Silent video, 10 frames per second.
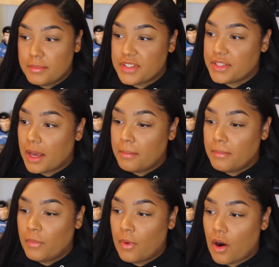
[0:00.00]

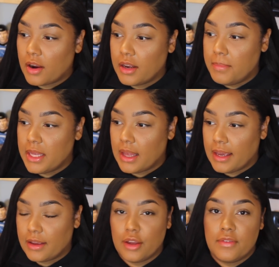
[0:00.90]
some are gonna be
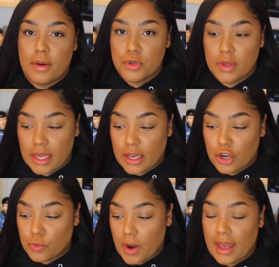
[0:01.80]
like, if I'm doing like a
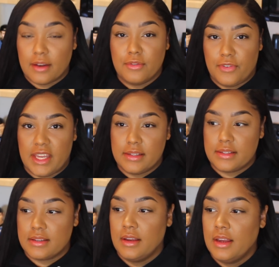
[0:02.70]
grand
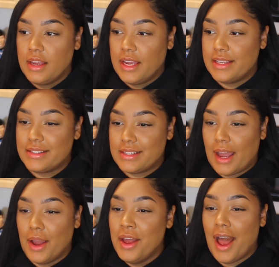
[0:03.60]
feast,
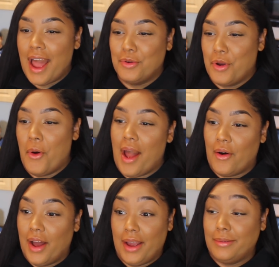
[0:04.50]
I don't know
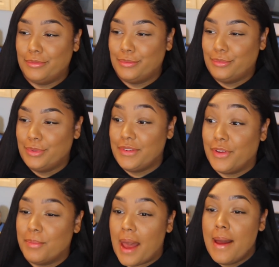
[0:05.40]
how I would
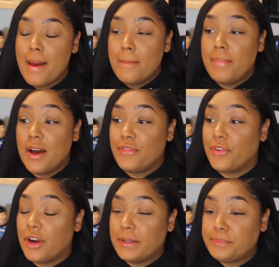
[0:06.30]
film that. But
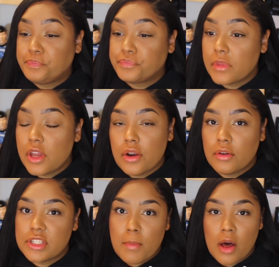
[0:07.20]
for, you
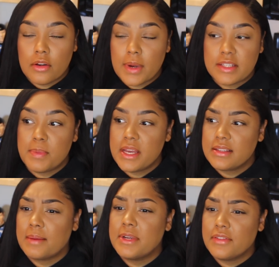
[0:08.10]
know, smaller
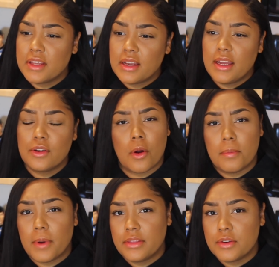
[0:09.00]
recipes, I'm definitely gonna
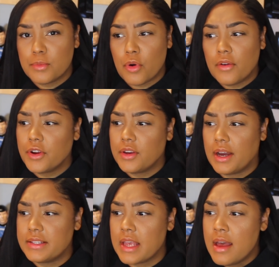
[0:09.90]
incorporate those more for you
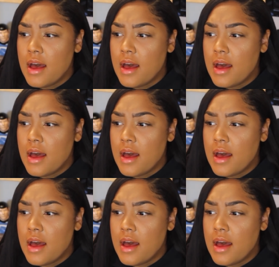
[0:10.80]
guys.